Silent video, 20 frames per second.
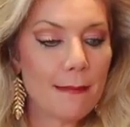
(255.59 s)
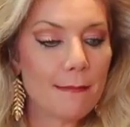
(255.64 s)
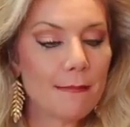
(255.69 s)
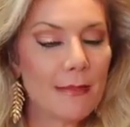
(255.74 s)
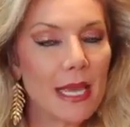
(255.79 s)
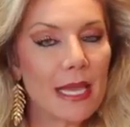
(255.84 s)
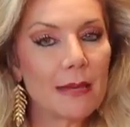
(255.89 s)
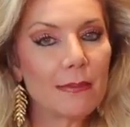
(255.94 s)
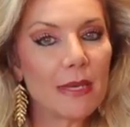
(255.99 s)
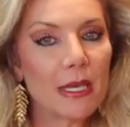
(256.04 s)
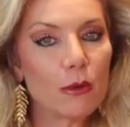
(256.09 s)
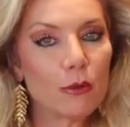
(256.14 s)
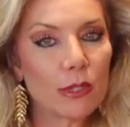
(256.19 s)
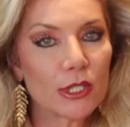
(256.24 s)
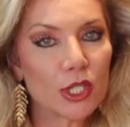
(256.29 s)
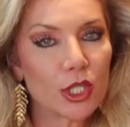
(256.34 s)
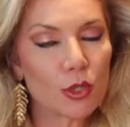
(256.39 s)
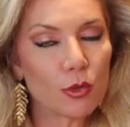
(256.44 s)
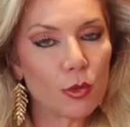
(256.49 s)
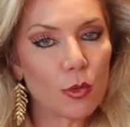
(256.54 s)
Maybe
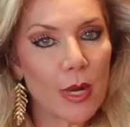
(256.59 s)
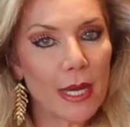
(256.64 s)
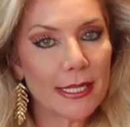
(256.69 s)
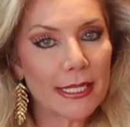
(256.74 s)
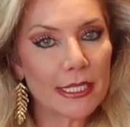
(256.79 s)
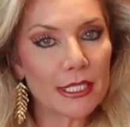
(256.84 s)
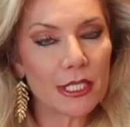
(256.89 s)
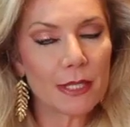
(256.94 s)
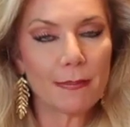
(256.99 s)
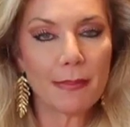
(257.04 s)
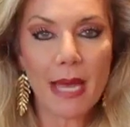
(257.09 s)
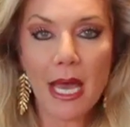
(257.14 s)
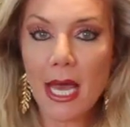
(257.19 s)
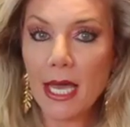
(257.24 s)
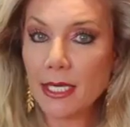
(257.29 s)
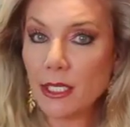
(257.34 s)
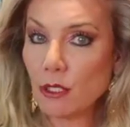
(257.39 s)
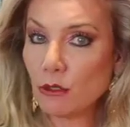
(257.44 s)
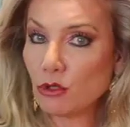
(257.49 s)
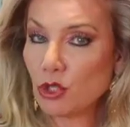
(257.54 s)
what you wanted to
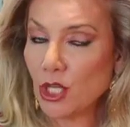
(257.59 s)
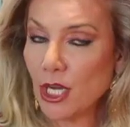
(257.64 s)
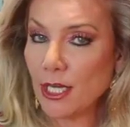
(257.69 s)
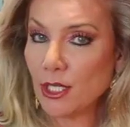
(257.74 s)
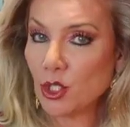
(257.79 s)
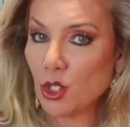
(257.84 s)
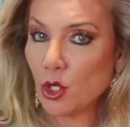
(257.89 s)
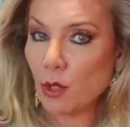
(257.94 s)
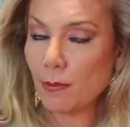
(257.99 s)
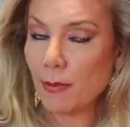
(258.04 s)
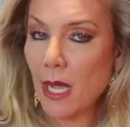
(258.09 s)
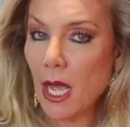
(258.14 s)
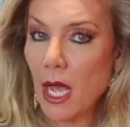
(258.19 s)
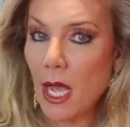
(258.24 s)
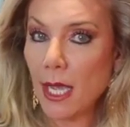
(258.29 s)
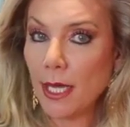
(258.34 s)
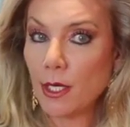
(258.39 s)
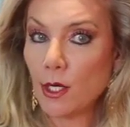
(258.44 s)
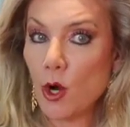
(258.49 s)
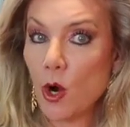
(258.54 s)
buy, you change your
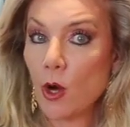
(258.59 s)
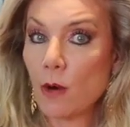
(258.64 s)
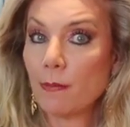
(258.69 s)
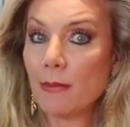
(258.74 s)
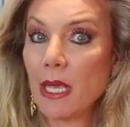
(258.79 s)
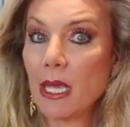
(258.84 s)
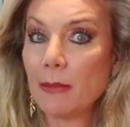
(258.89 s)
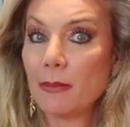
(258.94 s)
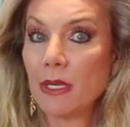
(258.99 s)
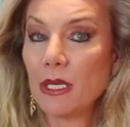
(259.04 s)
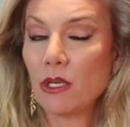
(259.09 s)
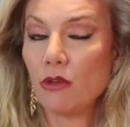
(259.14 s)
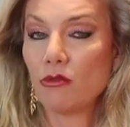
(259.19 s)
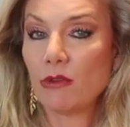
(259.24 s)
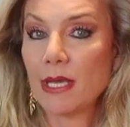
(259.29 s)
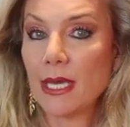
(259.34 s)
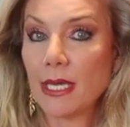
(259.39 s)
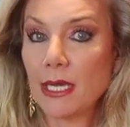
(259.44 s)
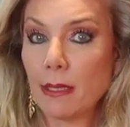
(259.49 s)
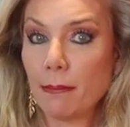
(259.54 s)
mind, or maybe you
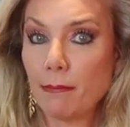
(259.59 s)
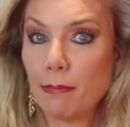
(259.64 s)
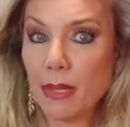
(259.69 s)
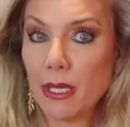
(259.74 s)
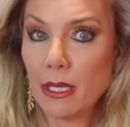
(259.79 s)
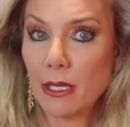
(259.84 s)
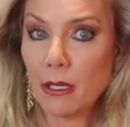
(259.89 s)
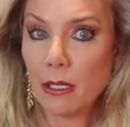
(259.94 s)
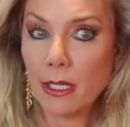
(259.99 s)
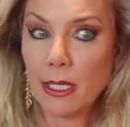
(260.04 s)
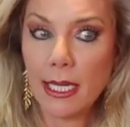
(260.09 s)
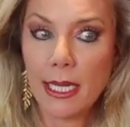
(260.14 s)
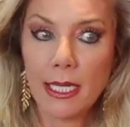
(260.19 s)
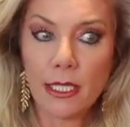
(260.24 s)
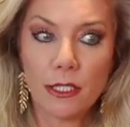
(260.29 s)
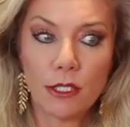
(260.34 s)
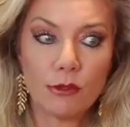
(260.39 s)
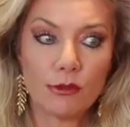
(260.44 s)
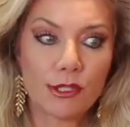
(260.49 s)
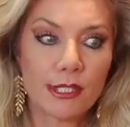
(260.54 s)
get a bill
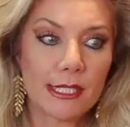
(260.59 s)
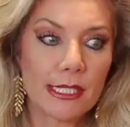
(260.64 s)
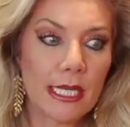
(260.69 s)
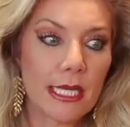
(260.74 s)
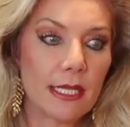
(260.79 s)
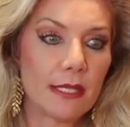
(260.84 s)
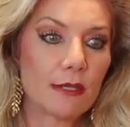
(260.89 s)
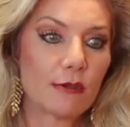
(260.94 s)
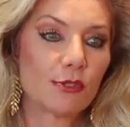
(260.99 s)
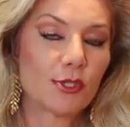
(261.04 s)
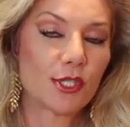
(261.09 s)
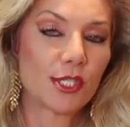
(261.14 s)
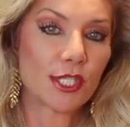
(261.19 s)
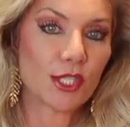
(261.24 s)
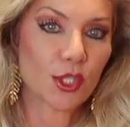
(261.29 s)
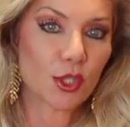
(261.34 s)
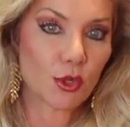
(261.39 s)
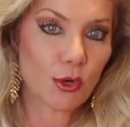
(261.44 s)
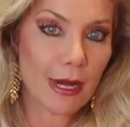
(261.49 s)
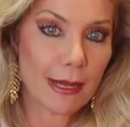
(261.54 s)
and you see there's
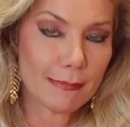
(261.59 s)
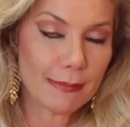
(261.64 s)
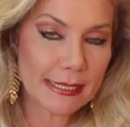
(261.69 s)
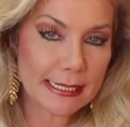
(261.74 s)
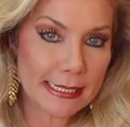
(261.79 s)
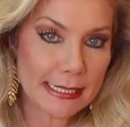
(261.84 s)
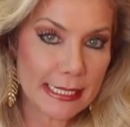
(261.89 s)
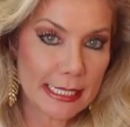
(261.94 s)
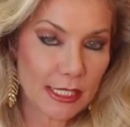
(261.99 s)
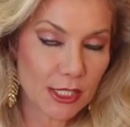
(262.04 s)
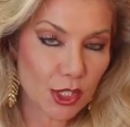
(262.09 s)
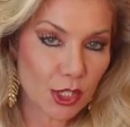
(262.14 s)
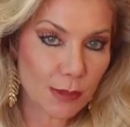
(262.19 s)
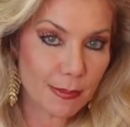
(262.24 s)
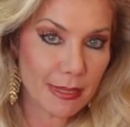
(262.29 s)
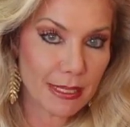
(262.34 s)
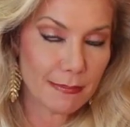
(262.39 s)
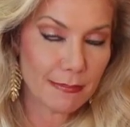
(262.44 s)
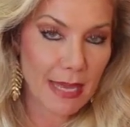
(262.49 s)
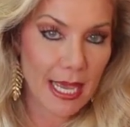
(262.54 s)
discrepancies to
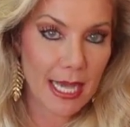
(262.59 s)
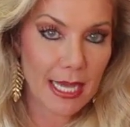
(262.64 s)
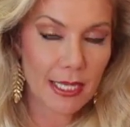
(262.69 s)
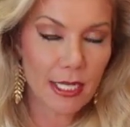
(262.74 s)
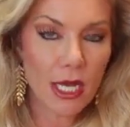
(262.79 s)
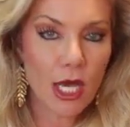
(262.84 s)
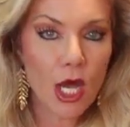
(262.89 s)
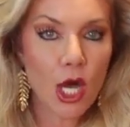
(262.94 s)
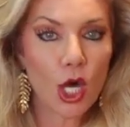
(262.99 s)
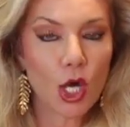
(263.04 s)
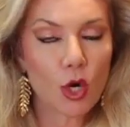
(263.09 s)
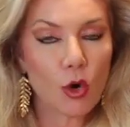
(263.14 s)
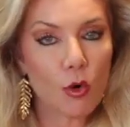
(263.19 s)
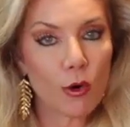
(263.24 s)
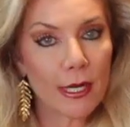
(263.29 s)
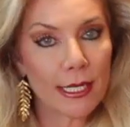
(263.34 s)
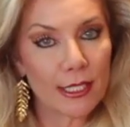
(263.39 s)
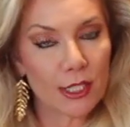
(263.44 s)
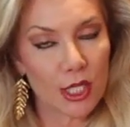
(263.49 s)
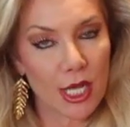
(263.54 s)
be made
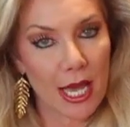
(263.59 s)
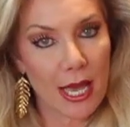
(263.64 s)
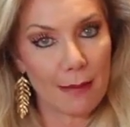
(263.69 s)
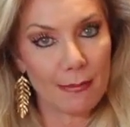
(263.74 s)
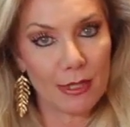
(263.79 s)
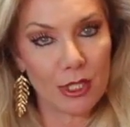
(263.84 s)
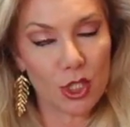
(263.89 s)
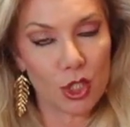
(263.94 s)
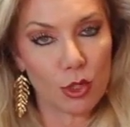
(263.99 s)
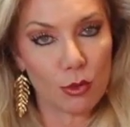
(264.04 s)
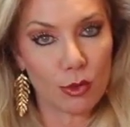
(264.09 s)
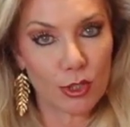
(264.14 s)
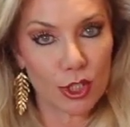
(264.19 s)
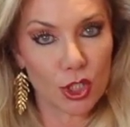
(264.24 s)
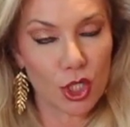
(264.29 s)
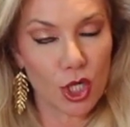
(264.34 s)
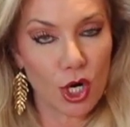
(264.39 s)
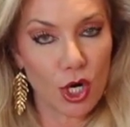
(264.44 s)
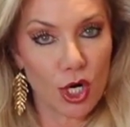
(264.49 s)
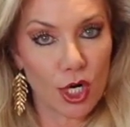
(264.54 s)
according to how much you were
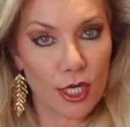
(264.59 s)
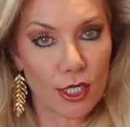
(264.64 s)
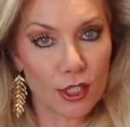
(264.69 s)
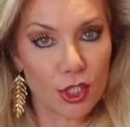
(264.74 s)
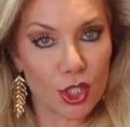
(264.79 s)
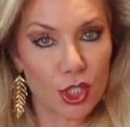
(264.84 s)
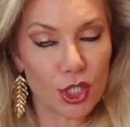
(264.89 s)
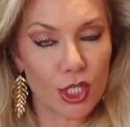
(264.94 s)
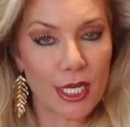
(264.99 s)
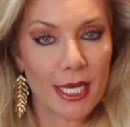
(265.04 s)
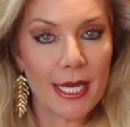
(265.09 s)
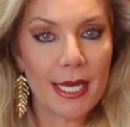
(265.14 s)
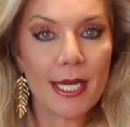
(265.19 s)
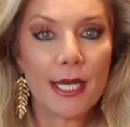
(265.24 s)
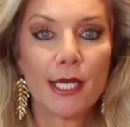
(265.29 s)
charged.